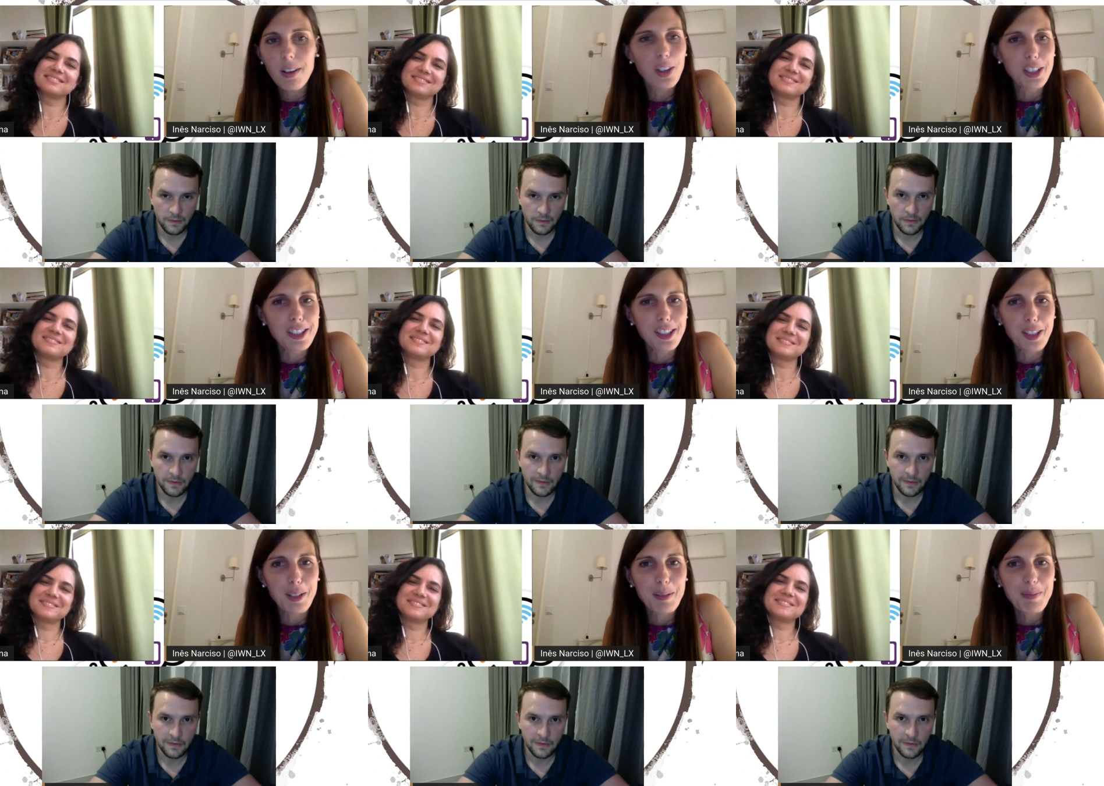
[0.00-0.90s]
Speaker 1: lot
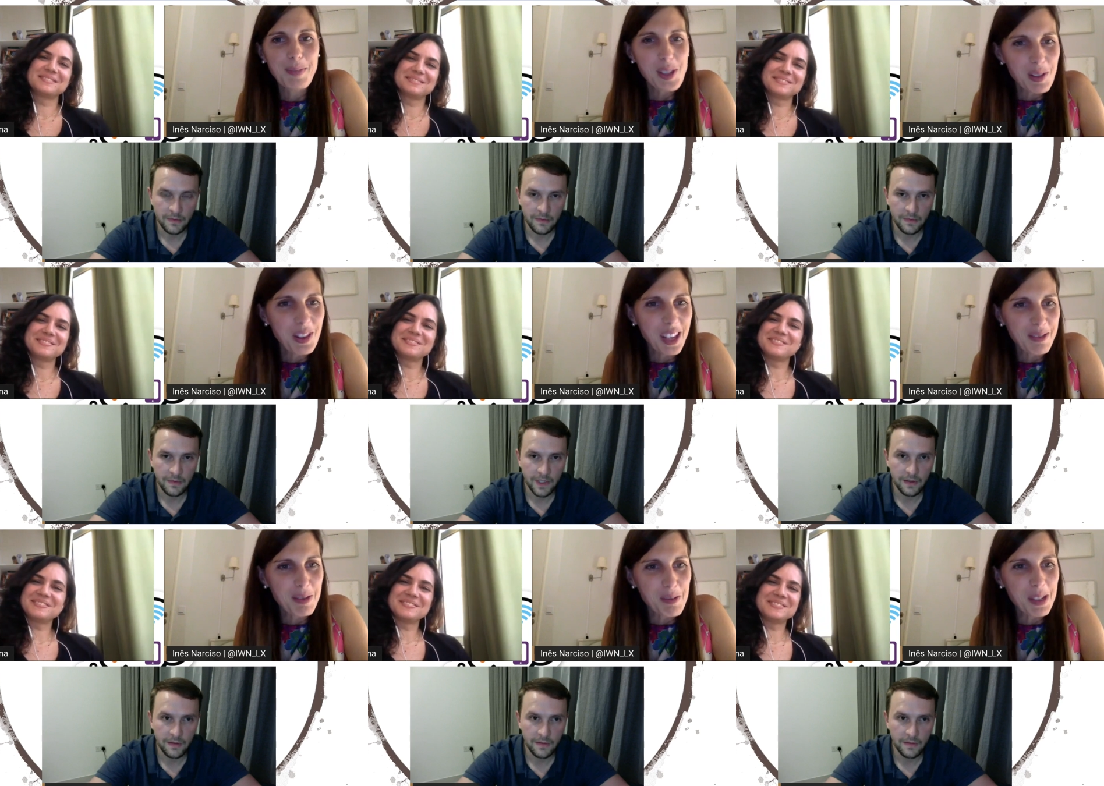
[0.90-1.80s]
easier. So that
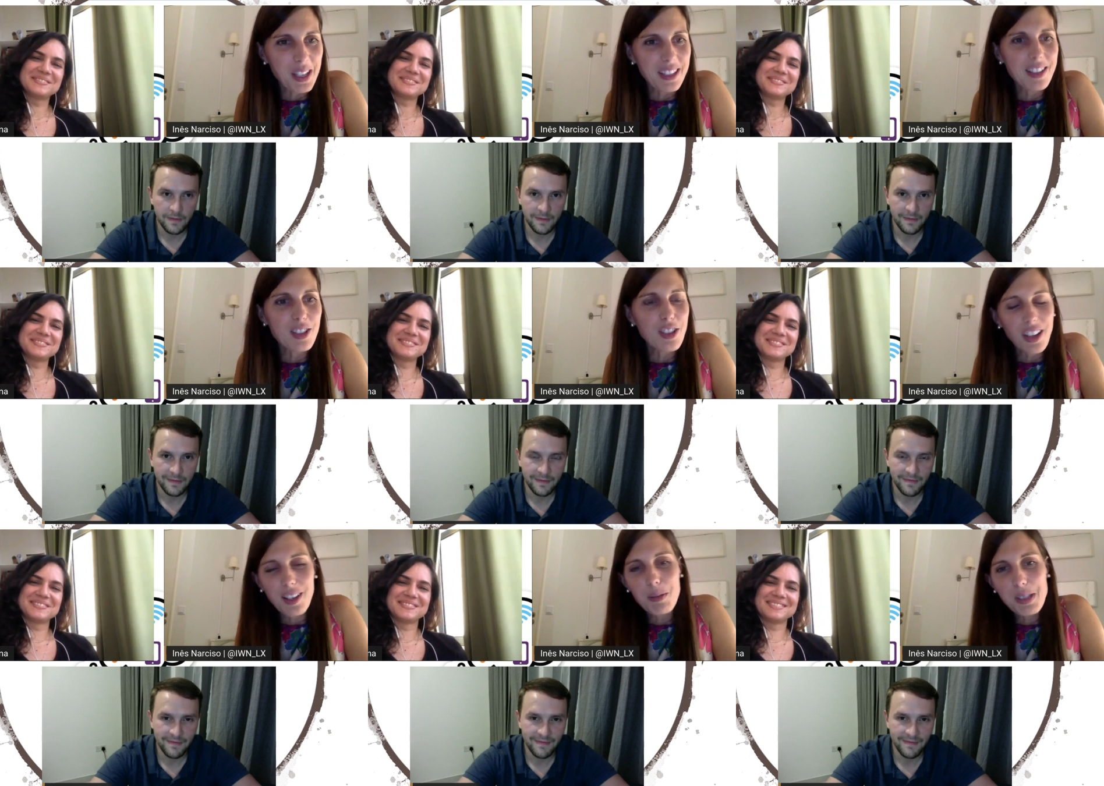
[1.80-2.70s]
would be it.
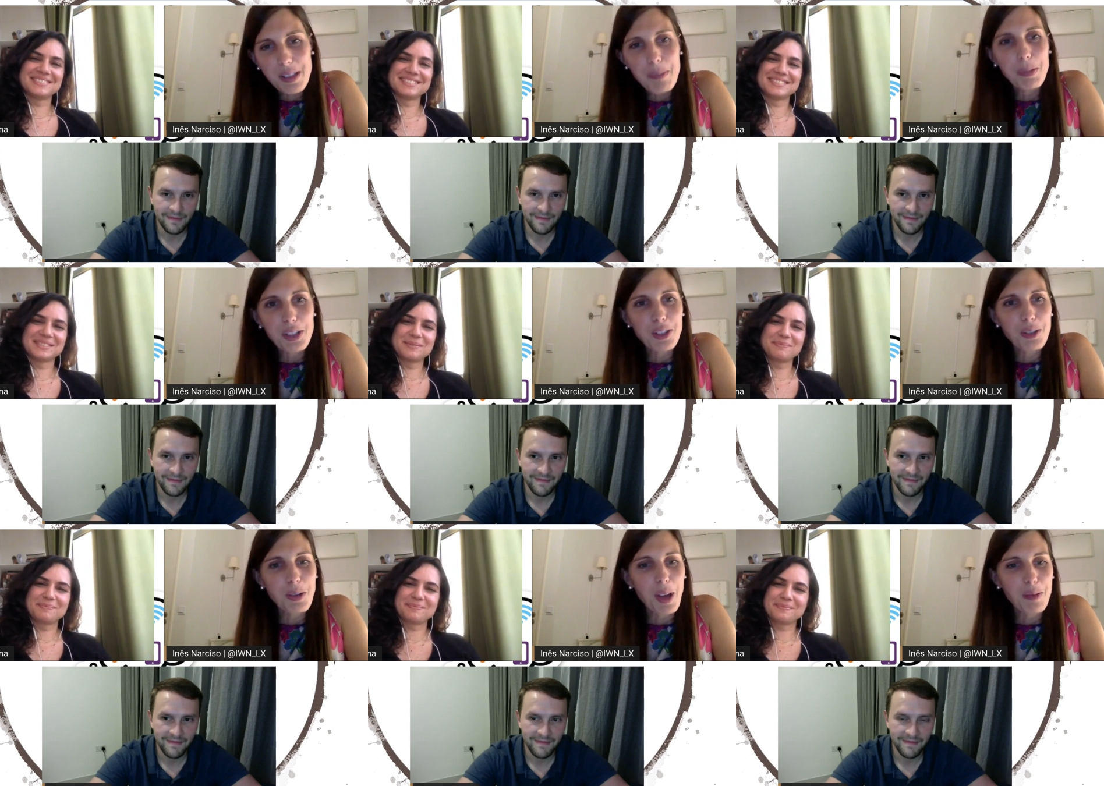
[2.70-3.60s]
Janna, it was a pleasure
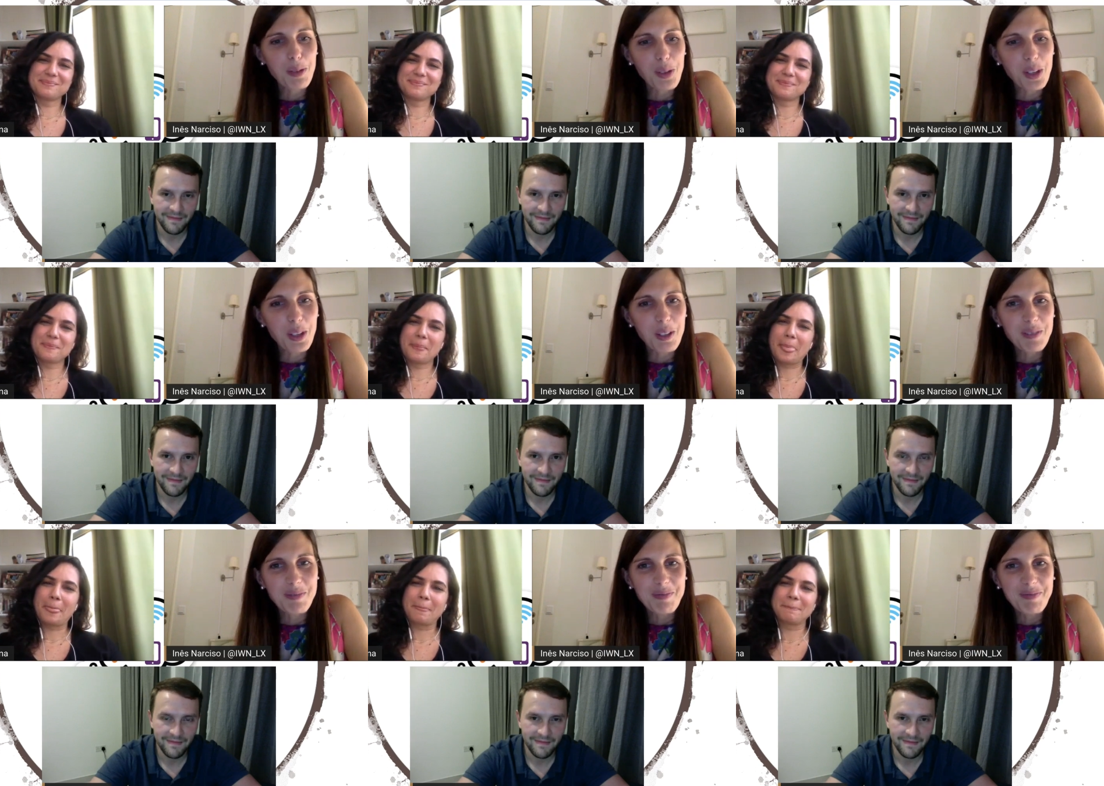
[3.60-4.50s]
to have you here.
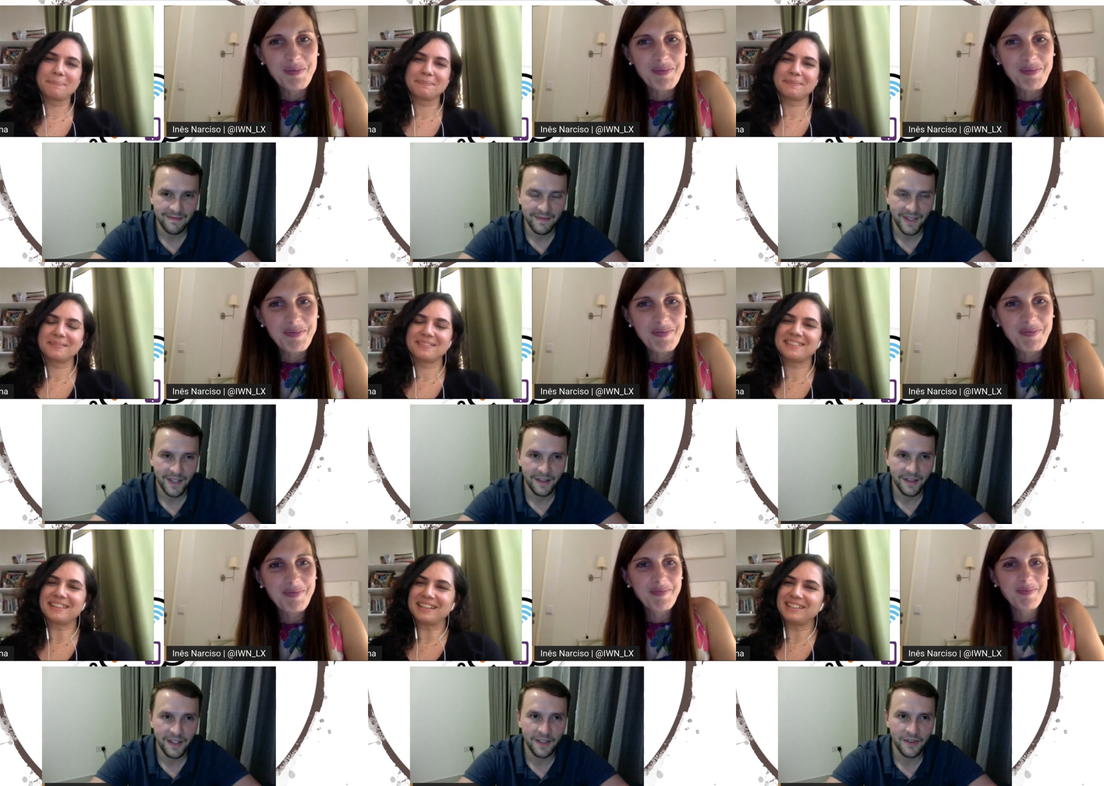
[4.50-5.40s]
Speaker 2: Yeah,
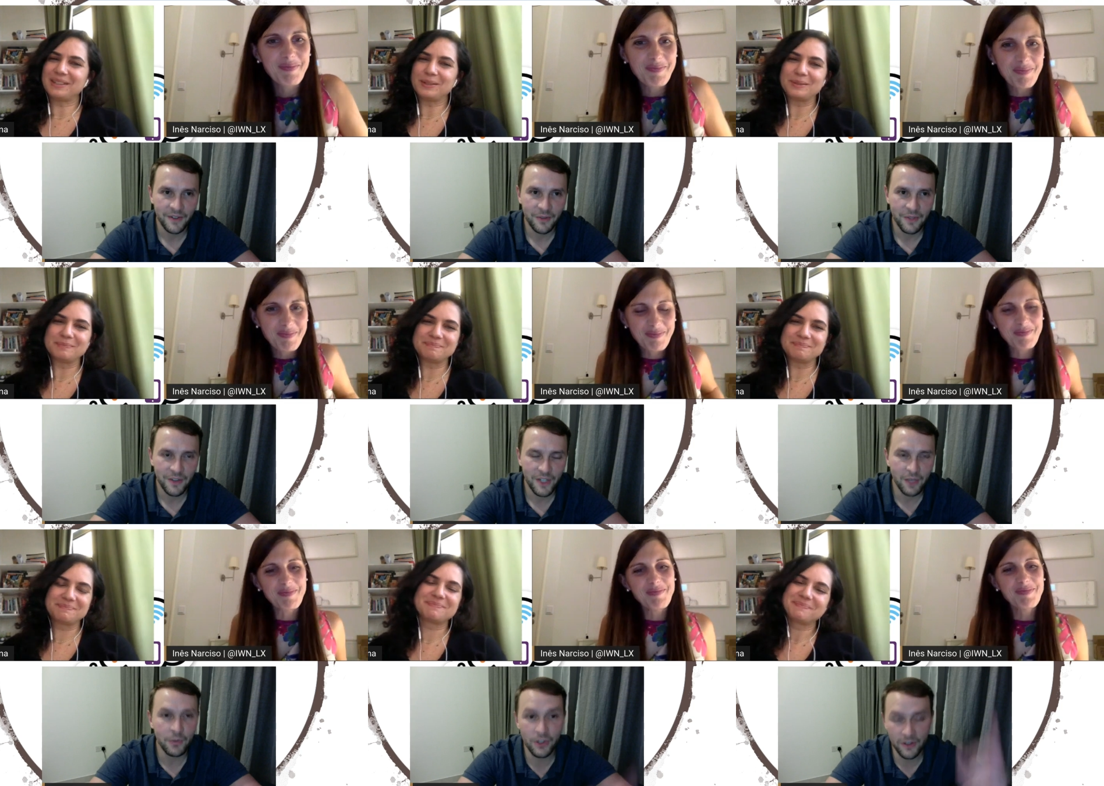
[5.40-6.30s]
thank you so much. And
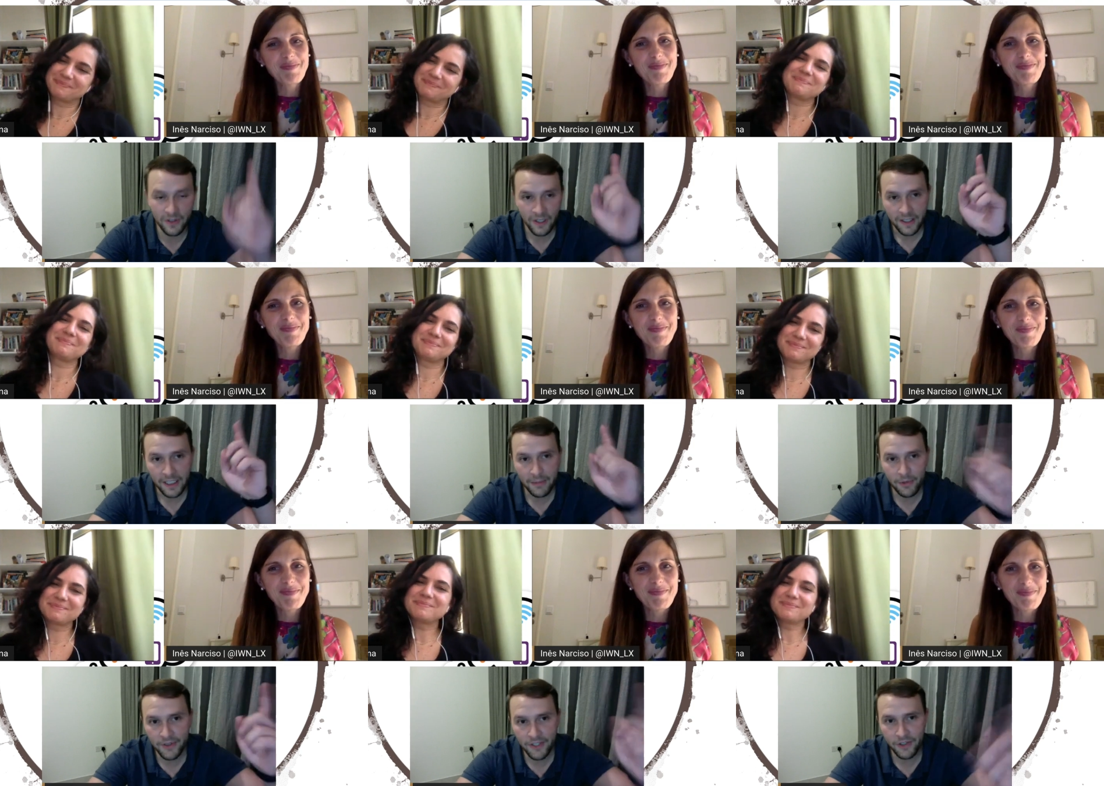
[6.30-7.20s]
we should keep
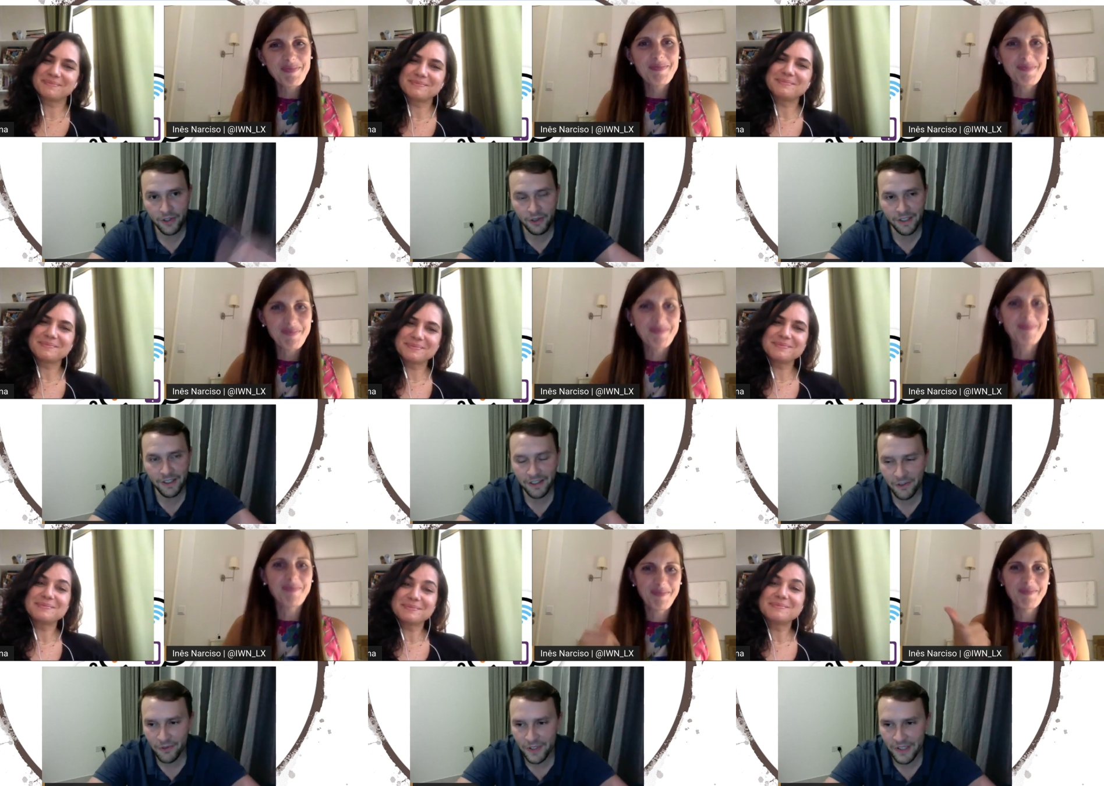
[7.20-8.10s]
continue our
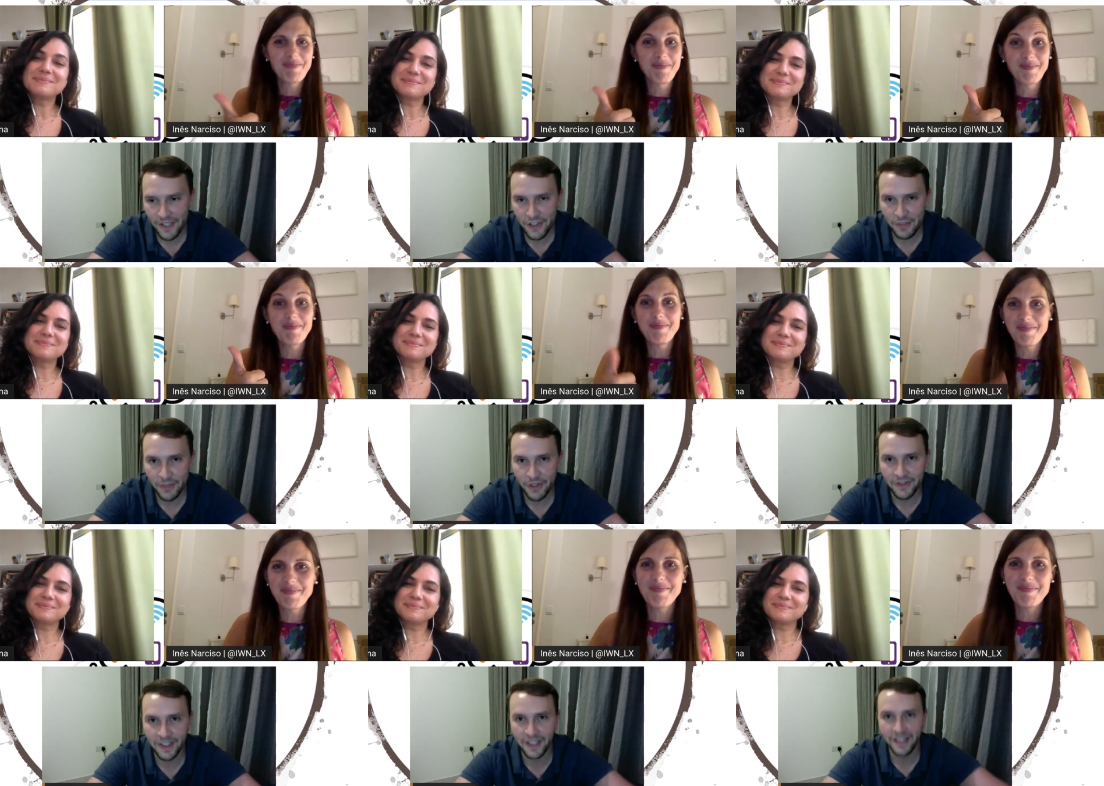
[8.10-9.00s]
conversation about
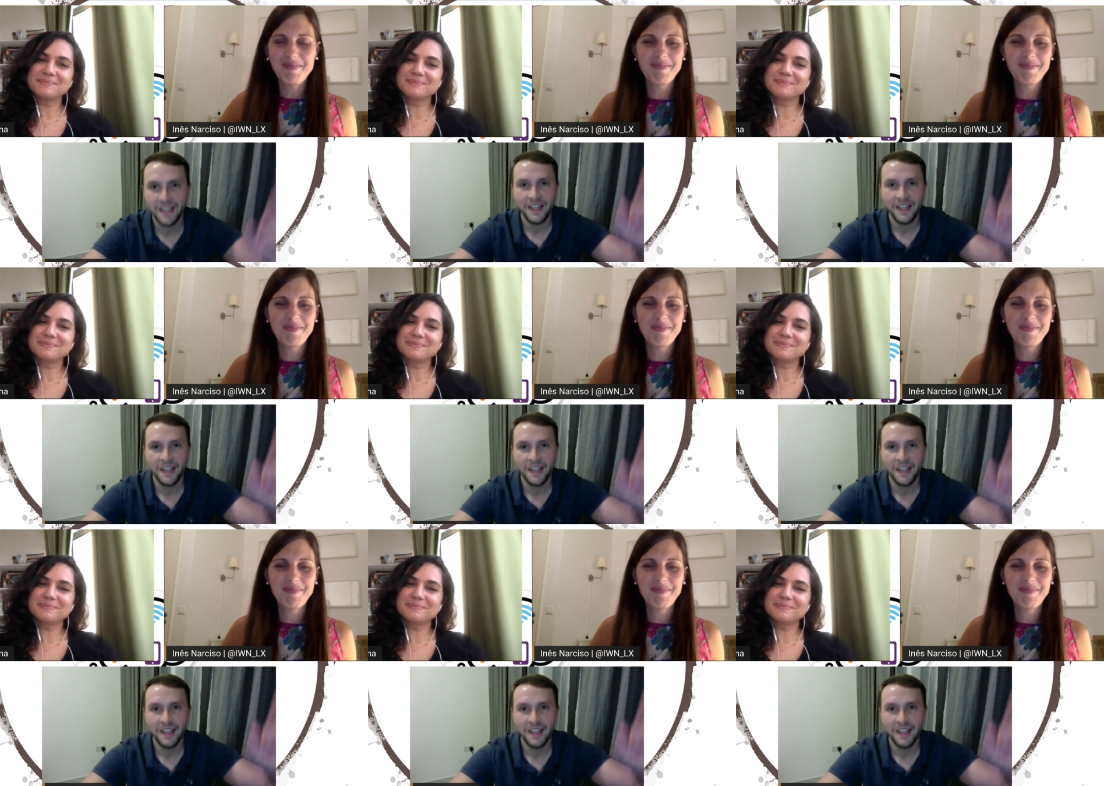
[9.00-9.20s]
the